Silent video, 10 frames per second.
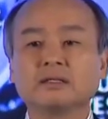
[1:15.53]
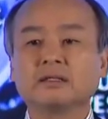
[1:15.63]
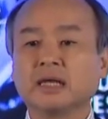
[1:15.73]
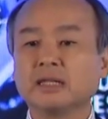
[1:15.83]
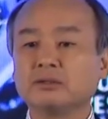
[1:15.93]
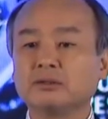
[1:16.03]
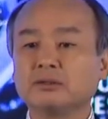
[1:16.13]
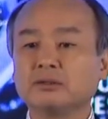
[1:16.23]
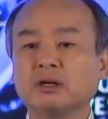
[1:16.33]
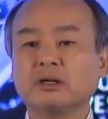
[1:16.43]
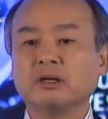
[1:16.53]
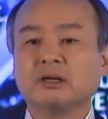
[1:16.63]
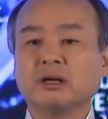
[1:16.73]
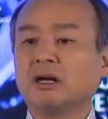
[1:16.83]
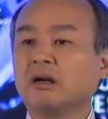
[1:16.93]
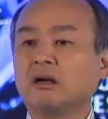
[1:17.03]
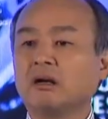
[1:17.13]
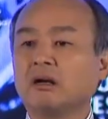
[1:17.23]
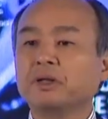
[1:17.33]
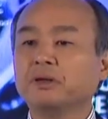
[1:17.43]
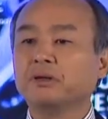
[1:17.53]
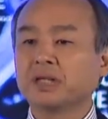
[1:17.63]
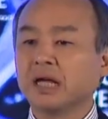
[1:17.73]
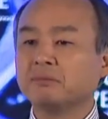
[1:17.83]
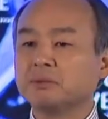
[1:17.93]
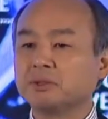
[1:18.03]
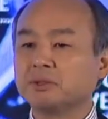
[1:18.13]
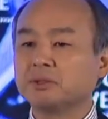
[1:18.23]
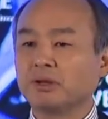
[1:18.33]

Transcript: can do a million times more